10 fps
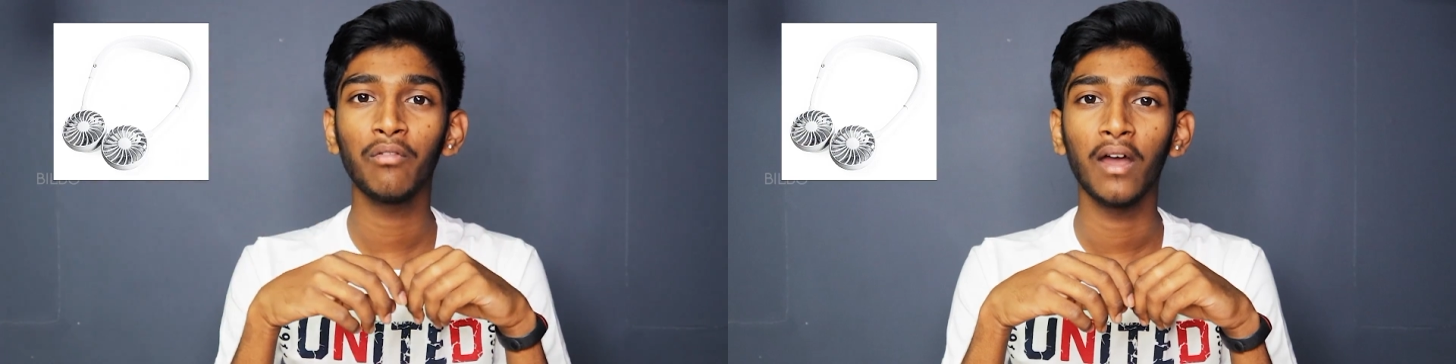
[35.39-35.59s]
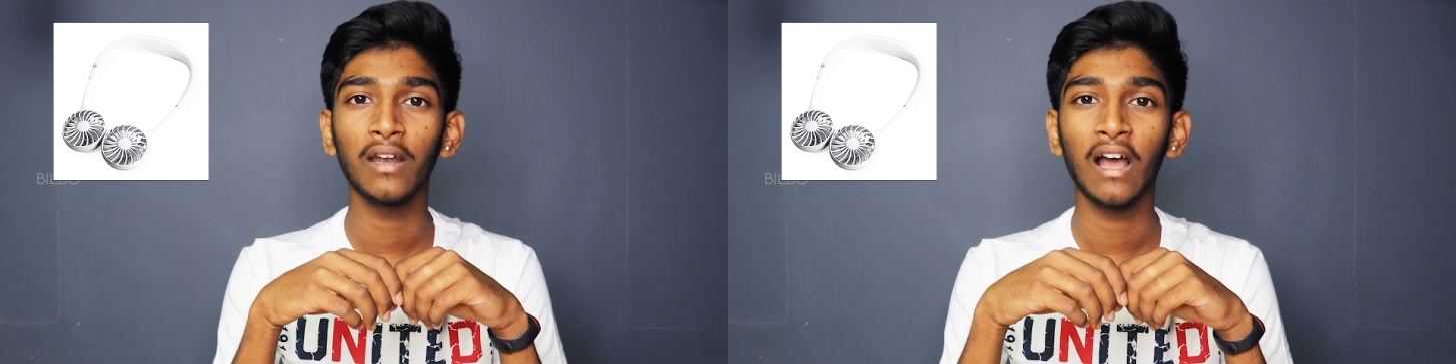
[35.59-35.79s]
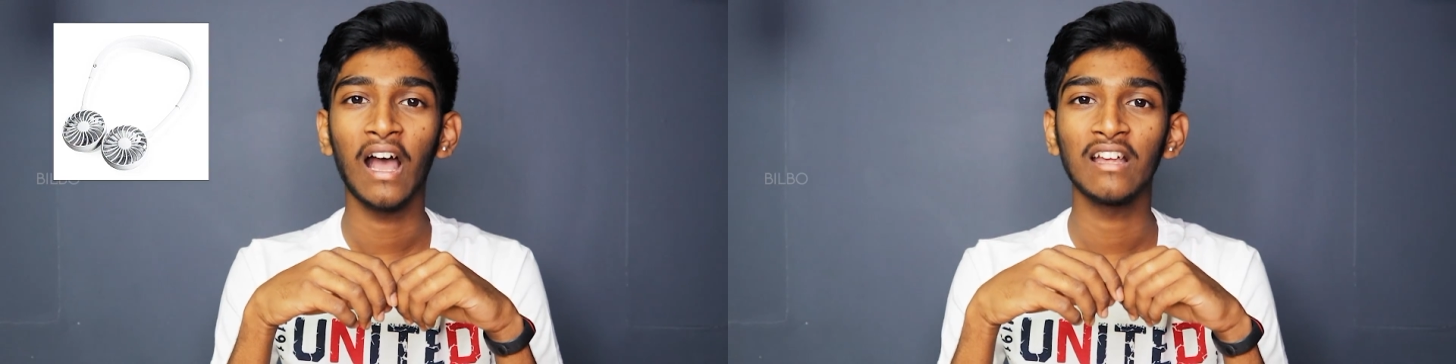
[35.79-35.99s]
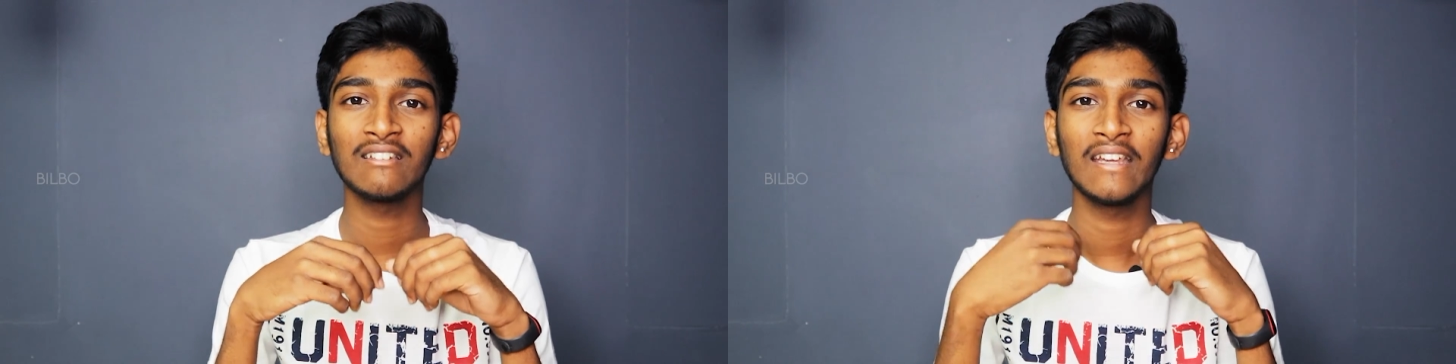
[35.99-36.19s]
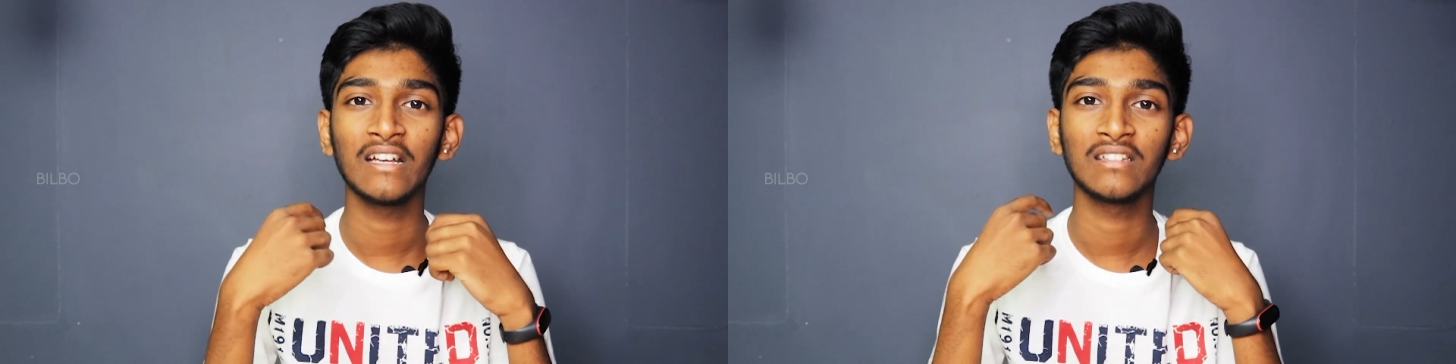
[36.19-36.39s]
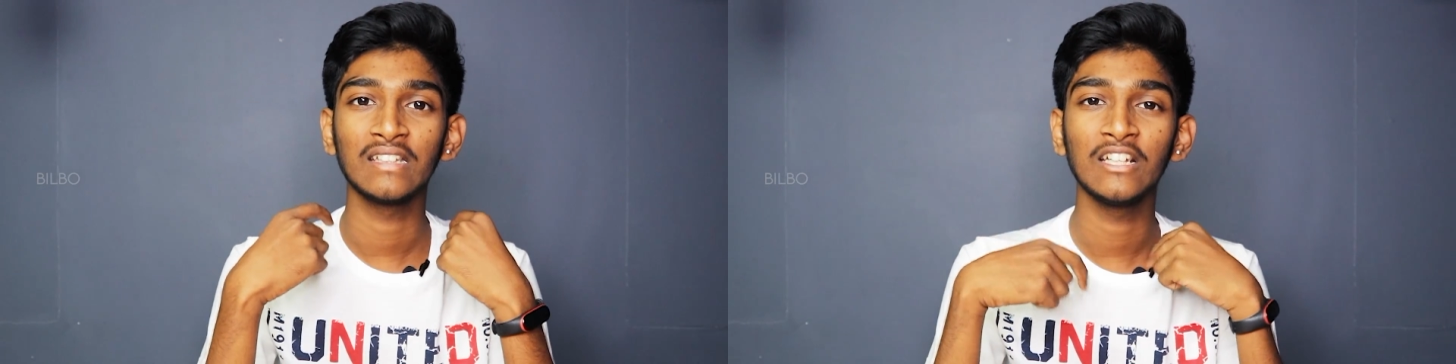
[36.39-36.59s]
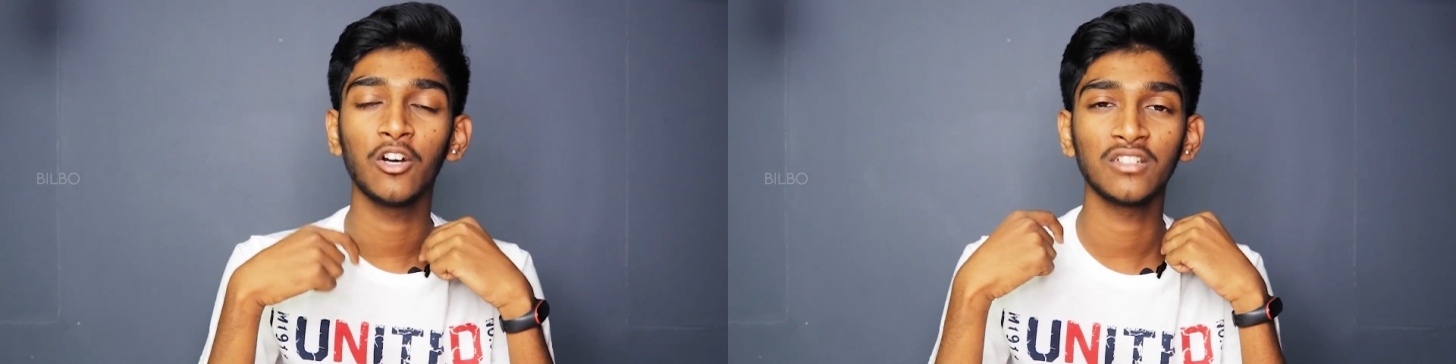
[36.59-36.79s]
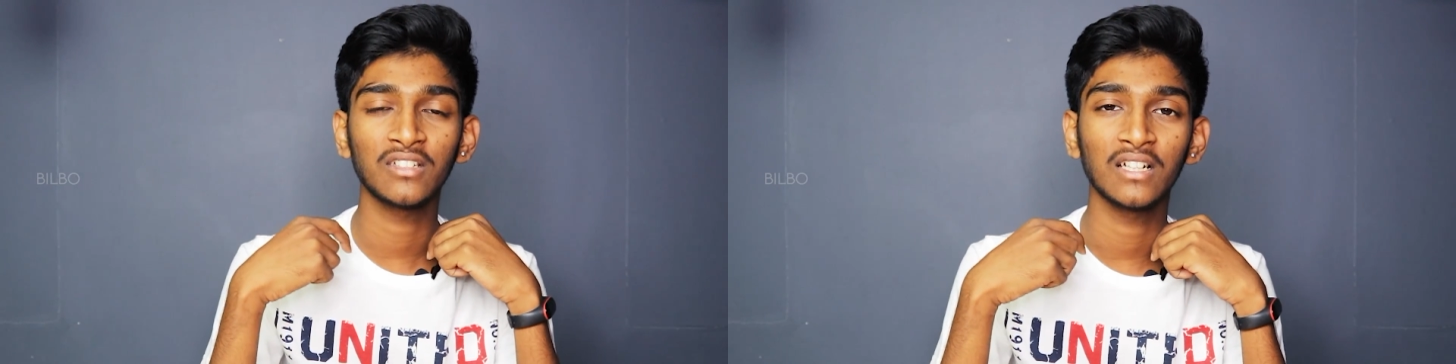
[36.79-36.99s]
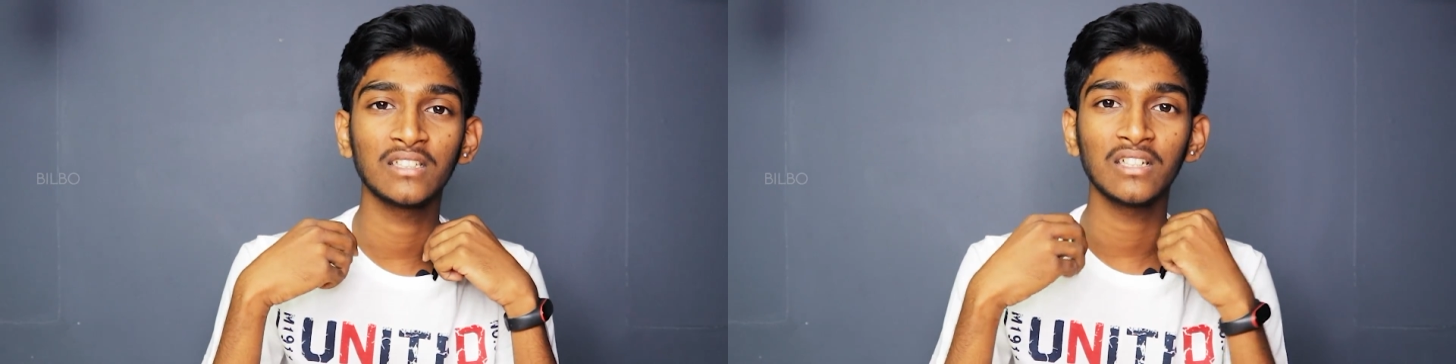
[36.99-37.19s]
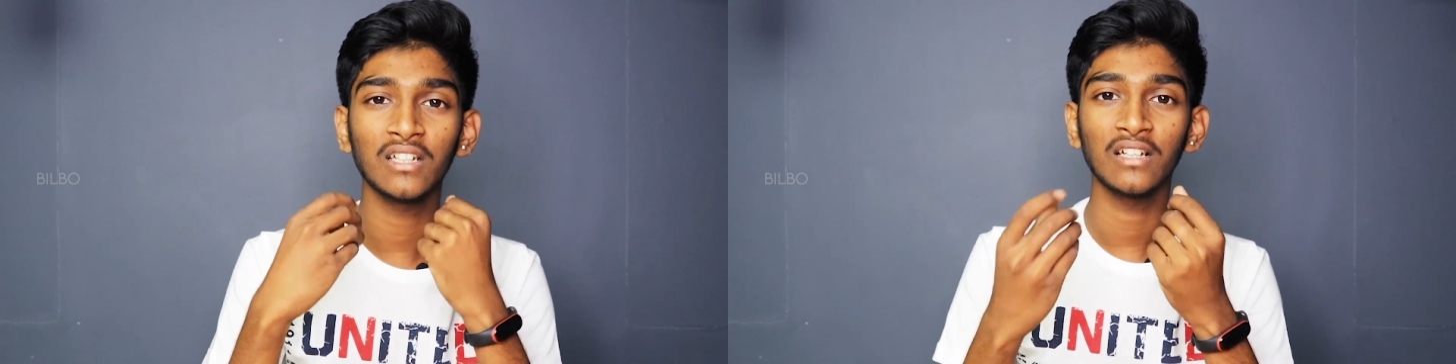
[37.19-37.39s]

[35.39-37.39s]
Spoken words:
fan has like a silicone structure